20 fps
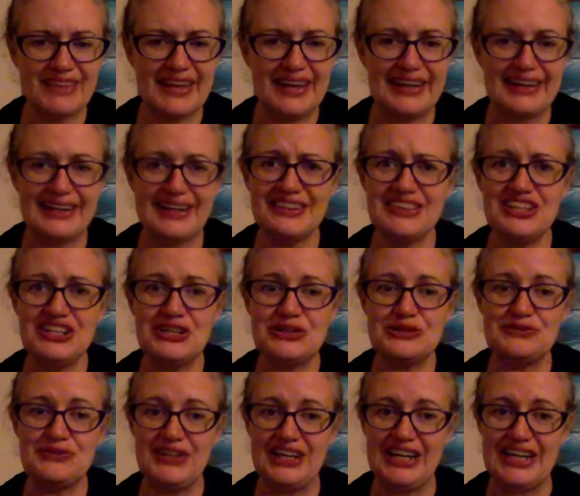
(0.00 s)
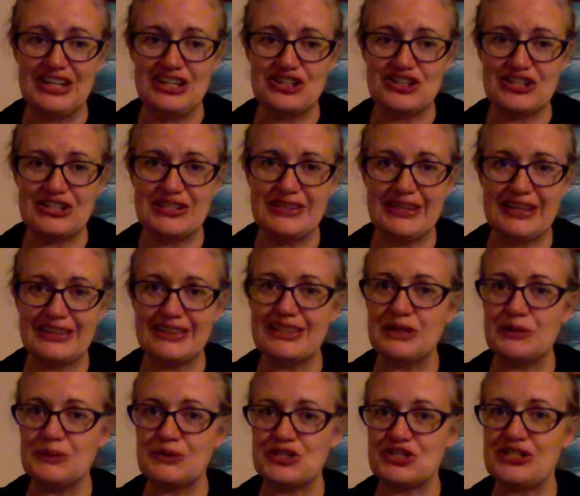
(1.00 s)
I got the notification that they
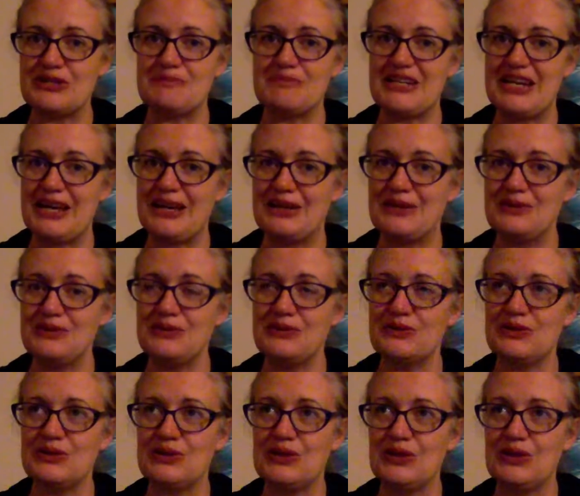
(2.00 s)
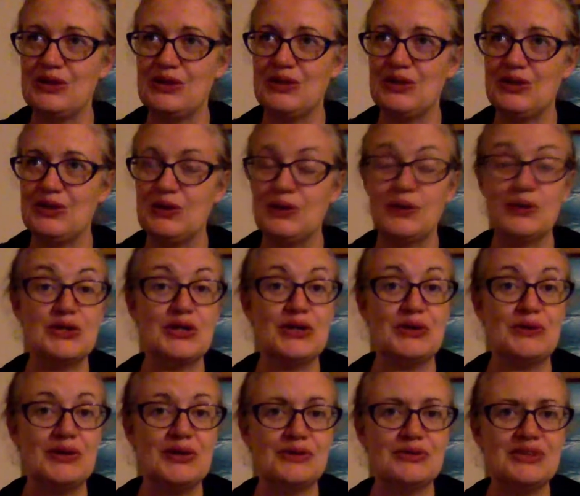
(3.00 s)
were shipped out. Or
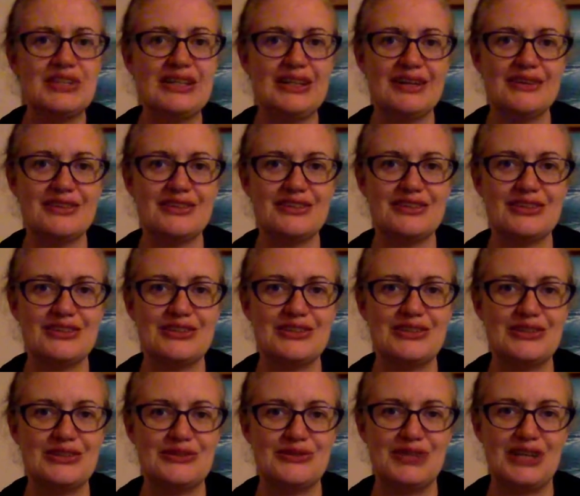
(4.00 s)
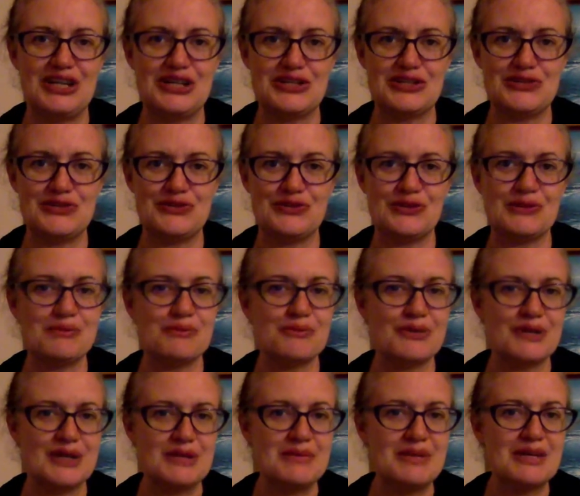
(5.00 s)
no, I only got the notification for
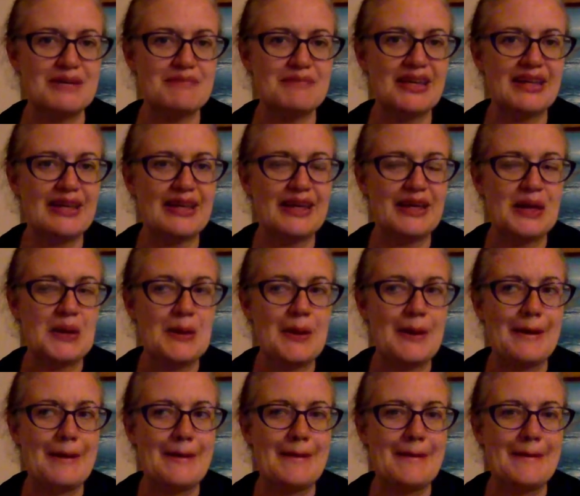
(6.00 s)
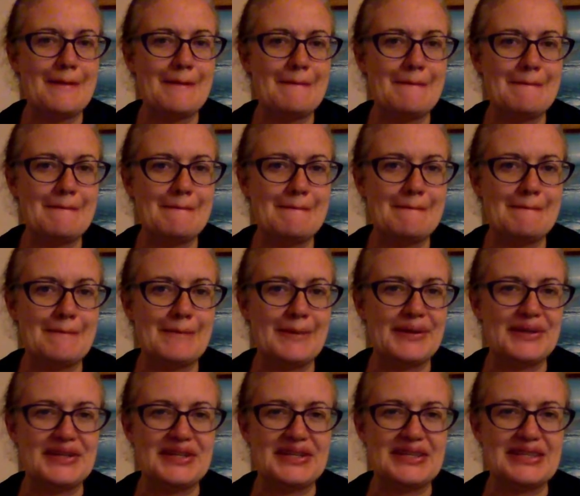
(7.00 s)
premium,
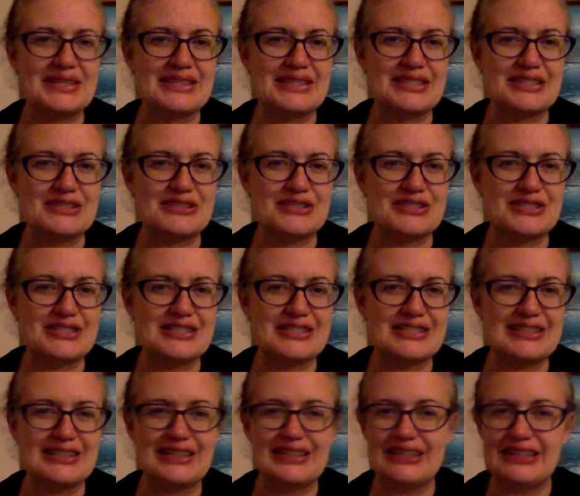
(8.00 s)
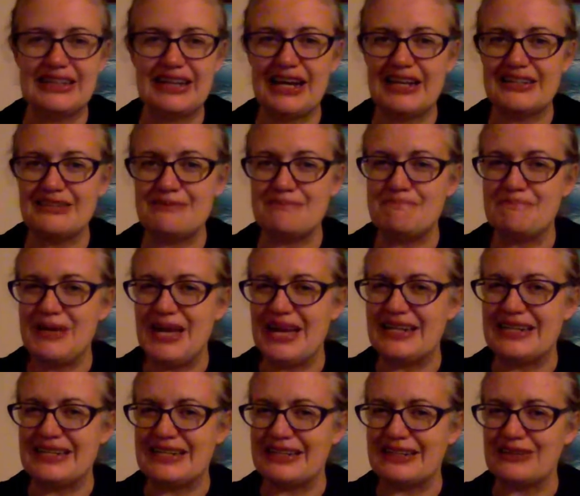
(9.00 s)
but they're just kind of
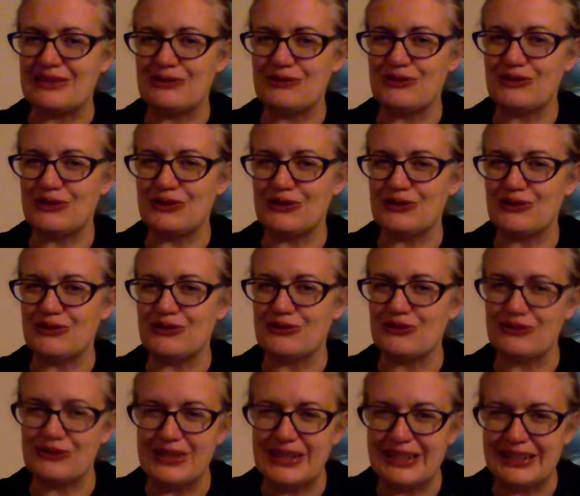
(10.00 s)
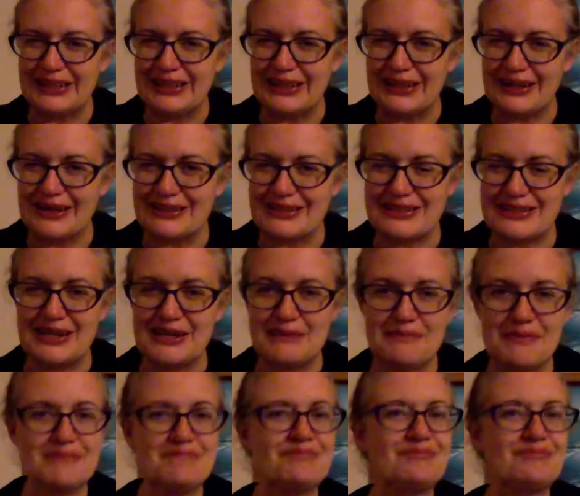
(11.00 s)
pending for a really long time.